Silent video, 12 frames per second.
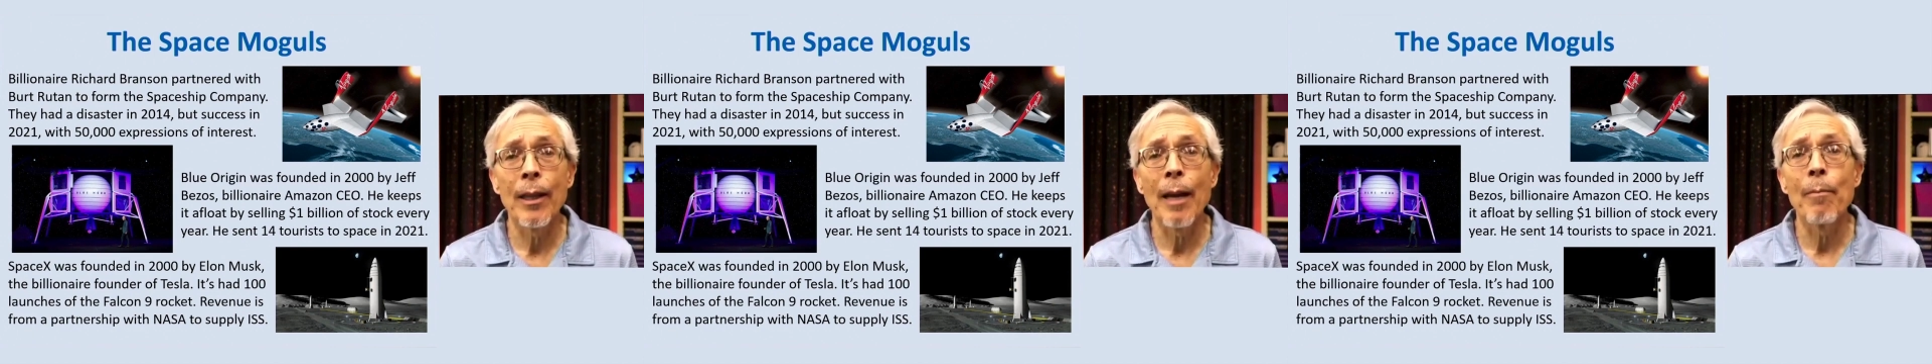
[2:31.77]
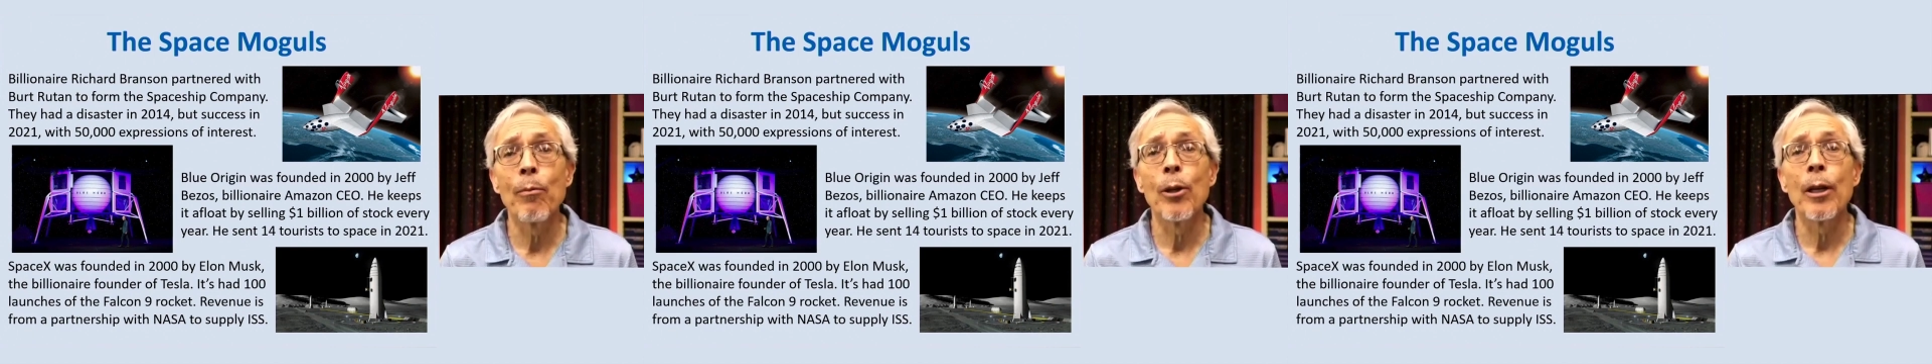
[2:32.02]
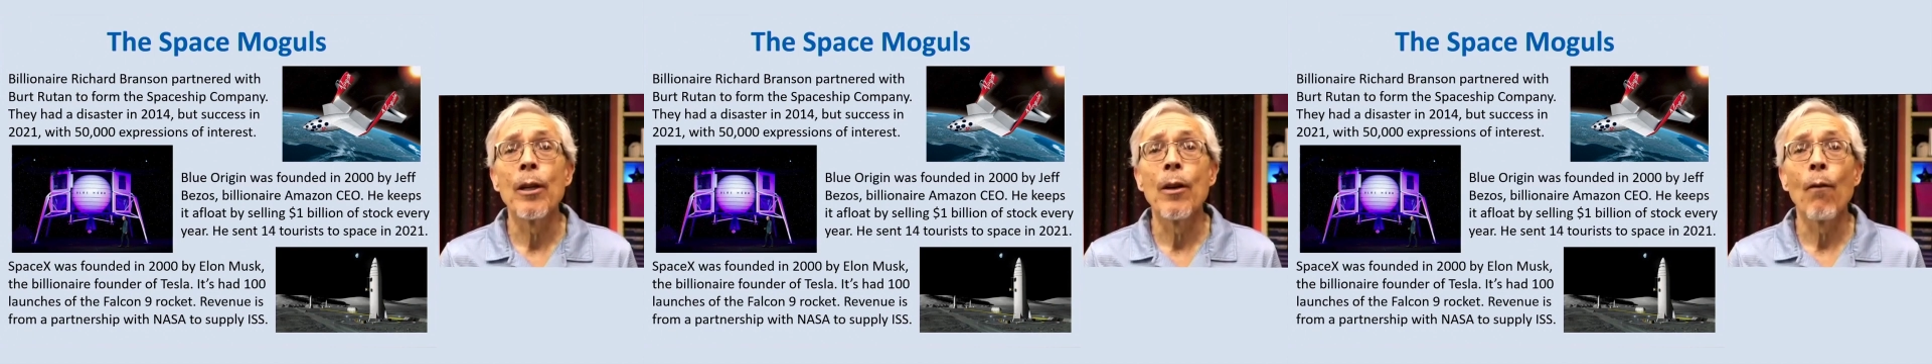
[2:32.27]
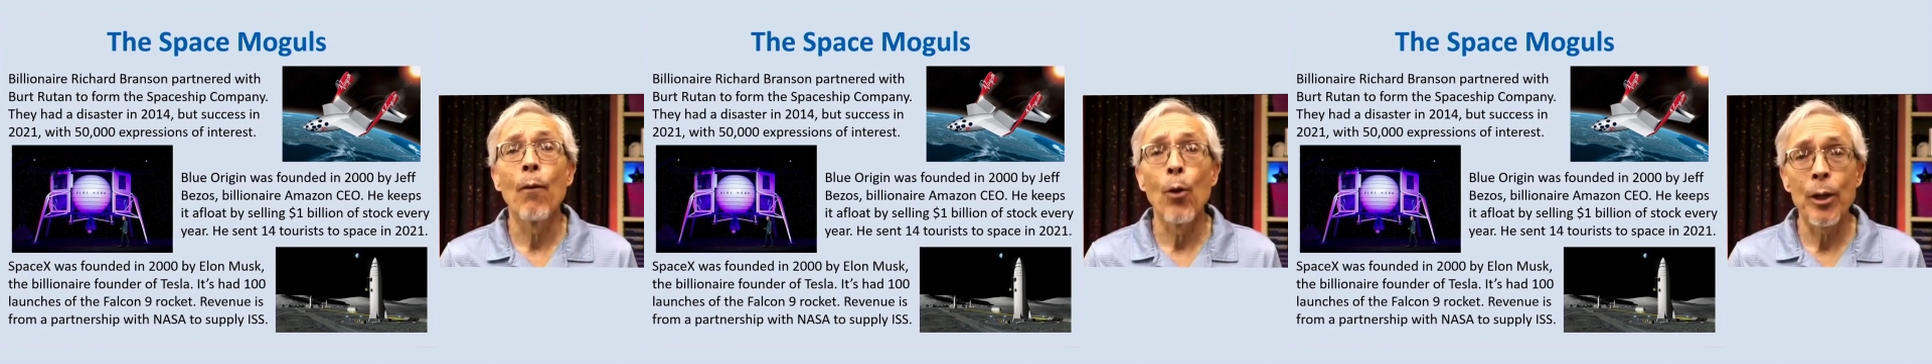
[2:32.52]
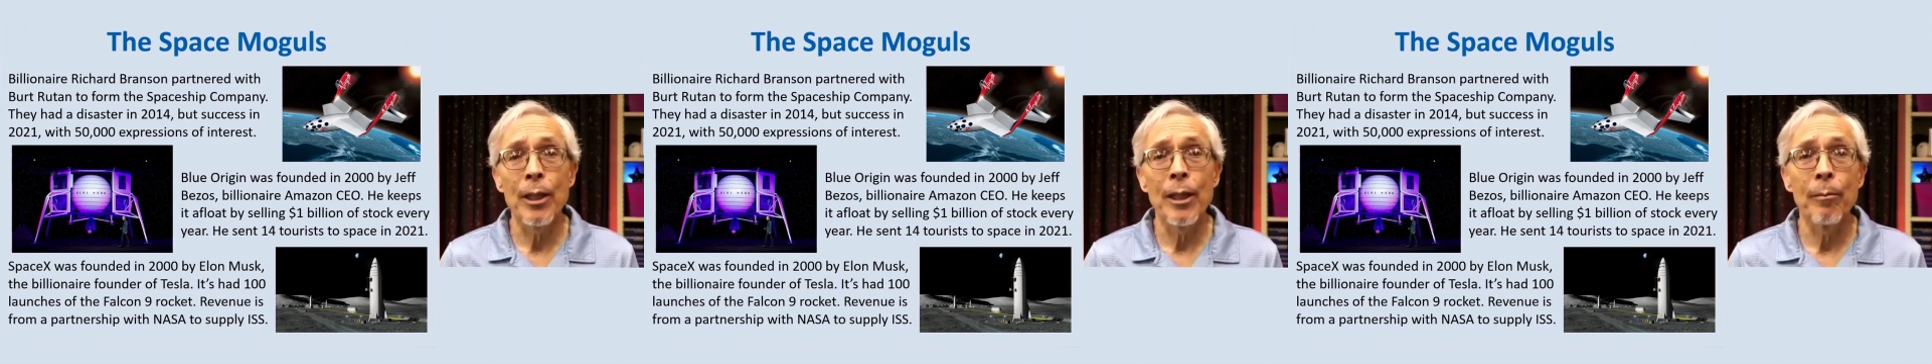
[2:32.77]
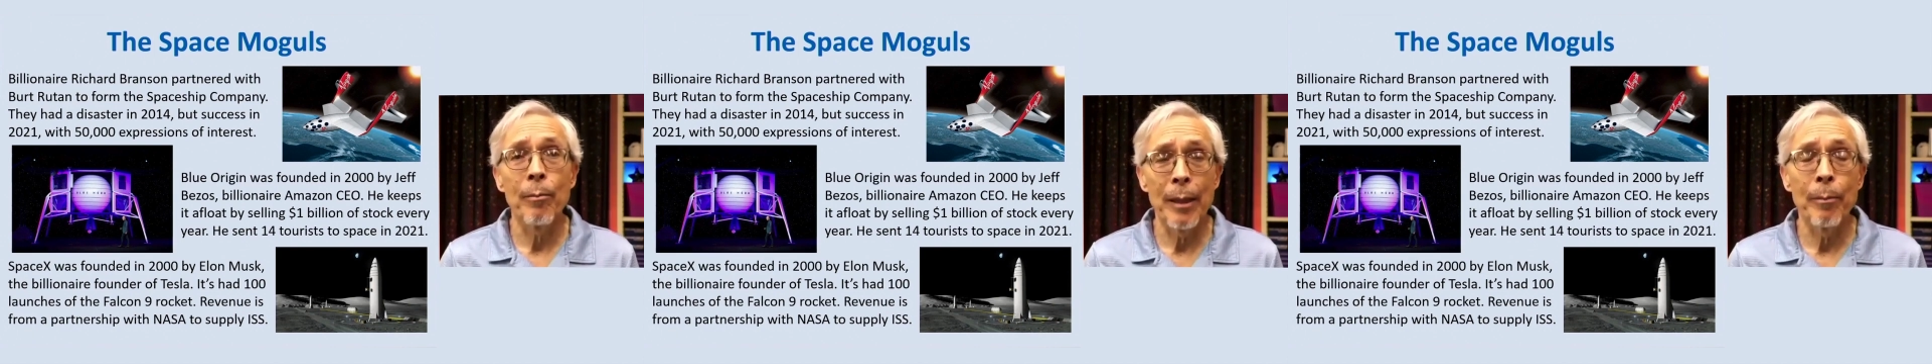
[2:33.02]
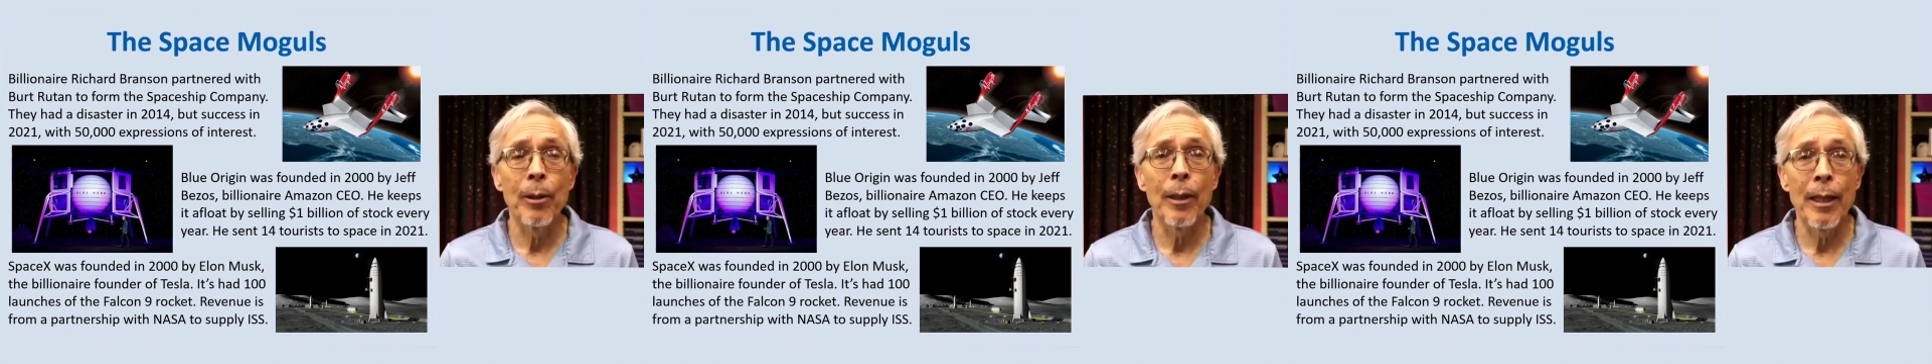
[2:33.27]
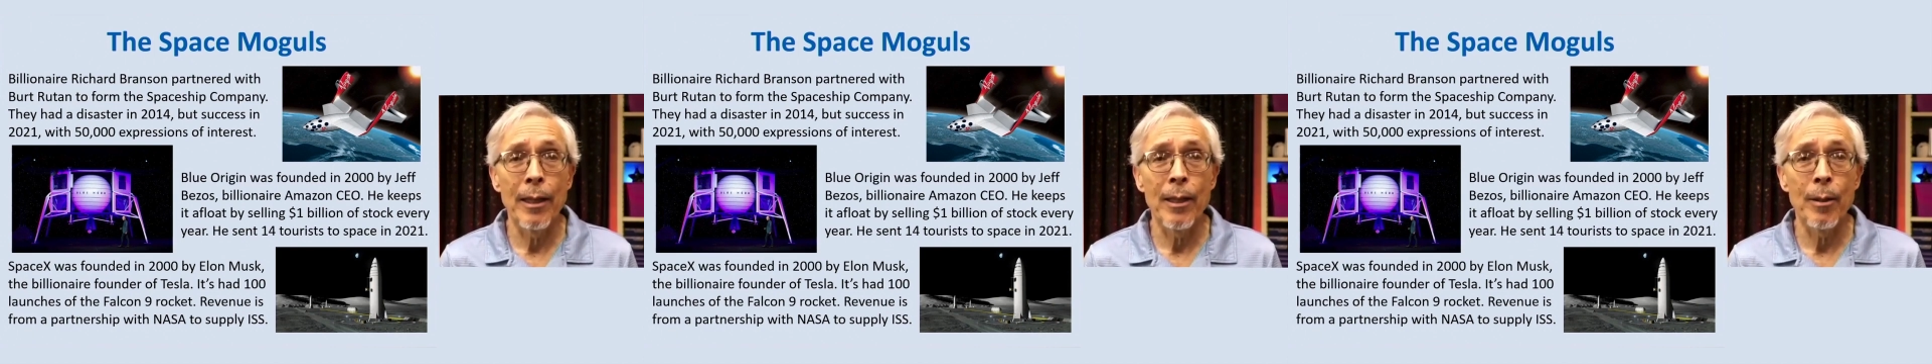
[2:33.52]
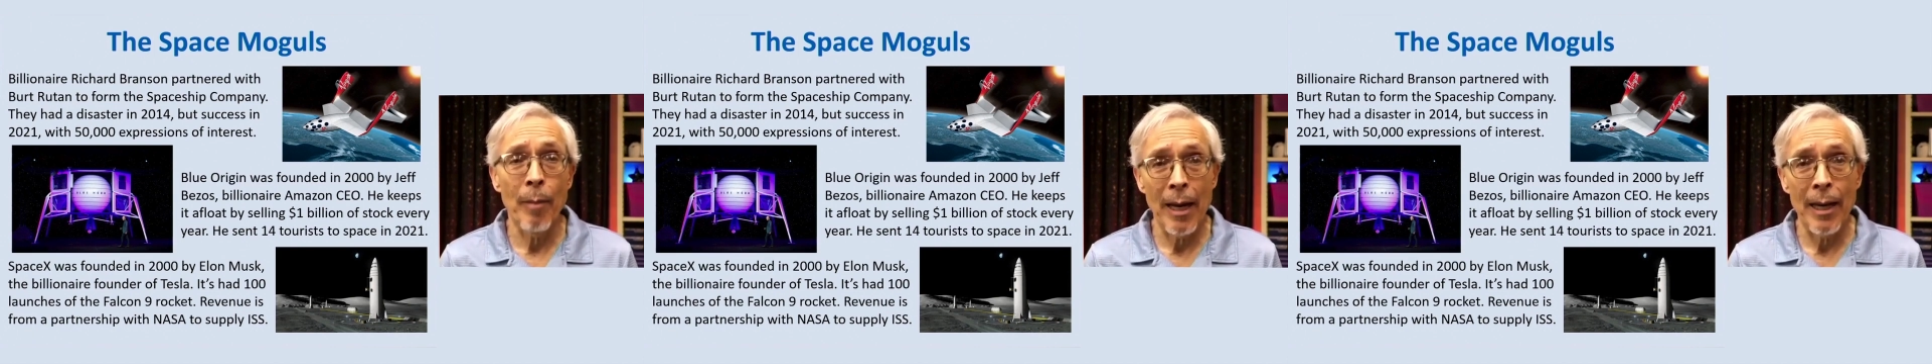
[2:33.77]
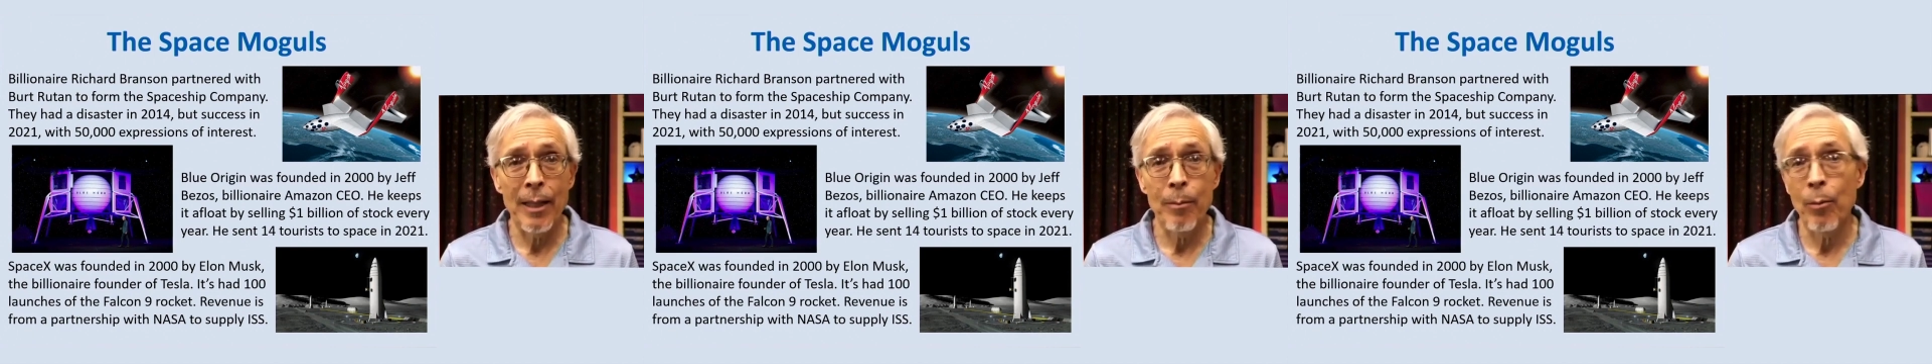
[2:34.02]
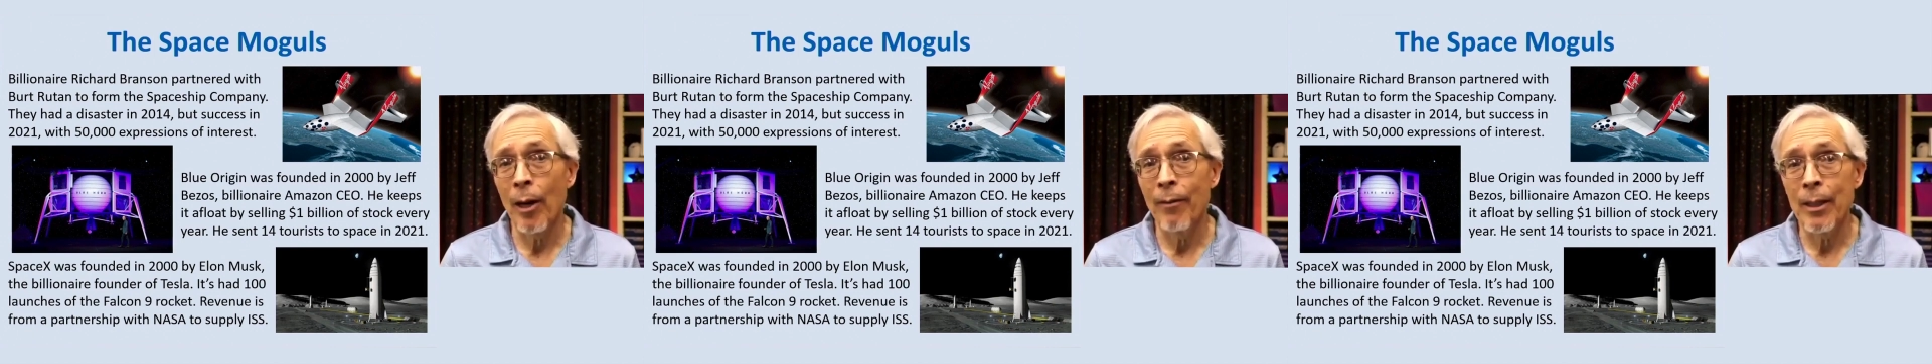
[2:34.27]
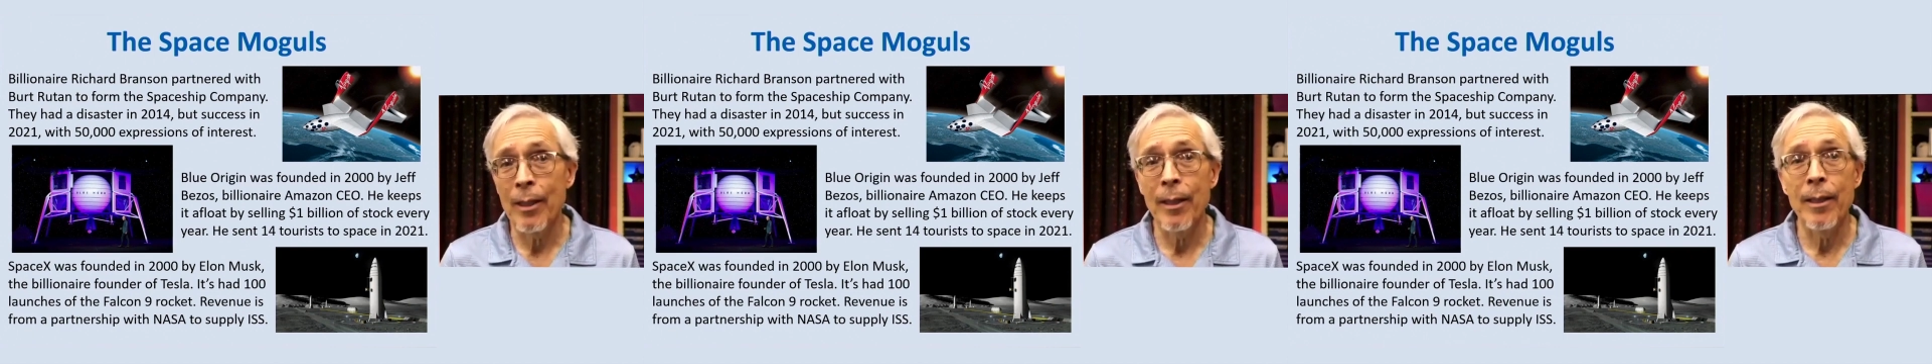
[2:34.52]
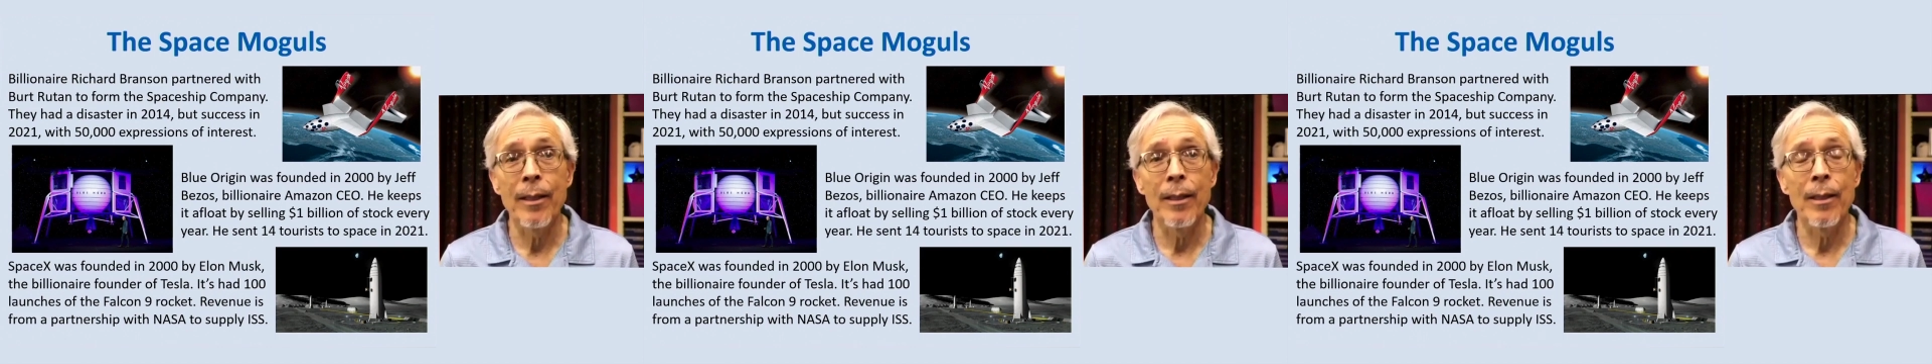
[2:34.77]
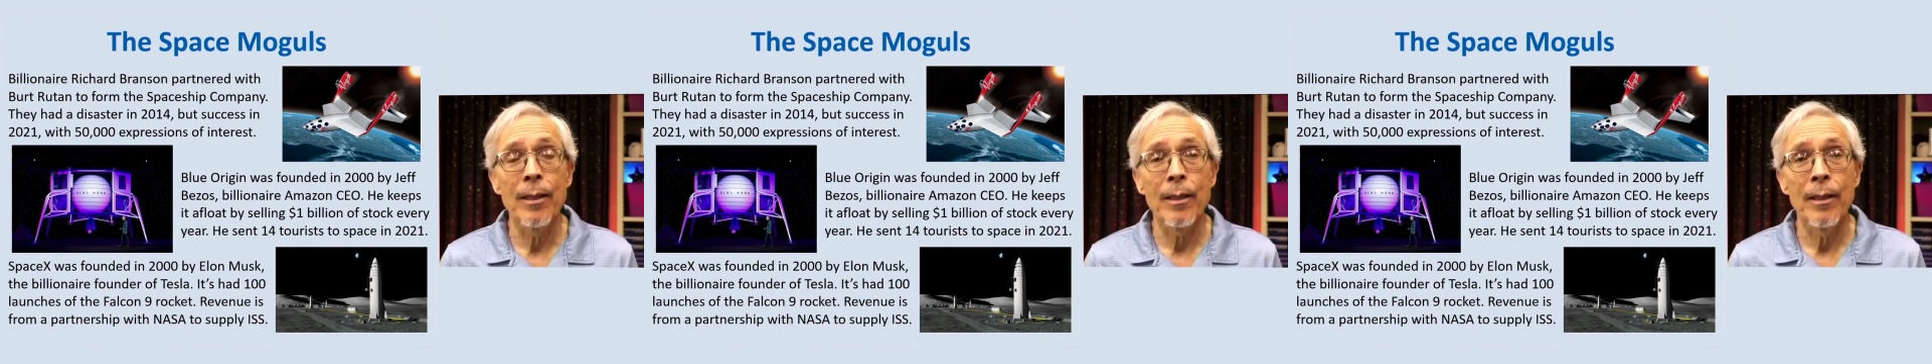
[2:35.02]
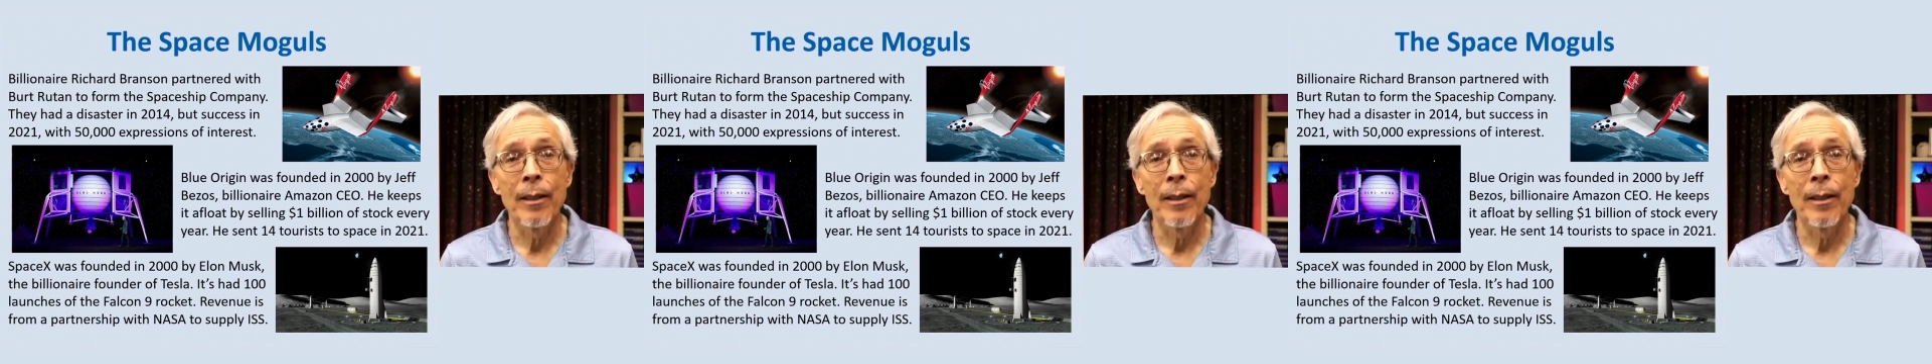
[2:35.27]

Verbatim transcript: They put 14 people into space, private citizens.